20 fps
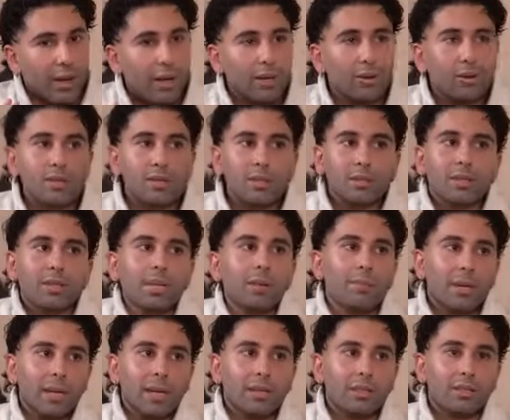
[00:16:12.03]
I don't
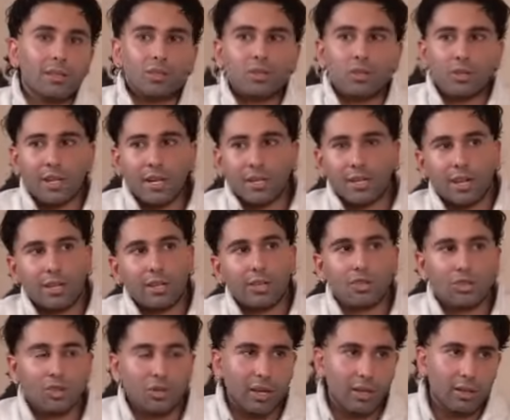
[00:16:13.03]
debate should I get
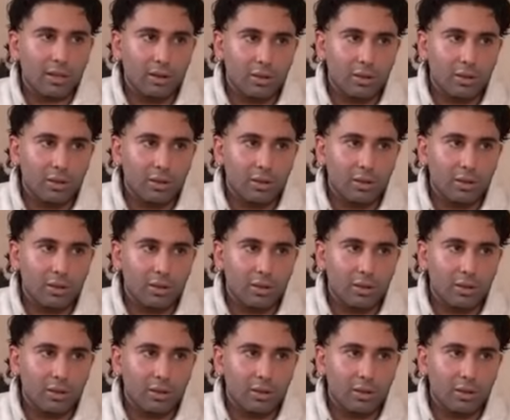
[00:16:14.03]
it, should I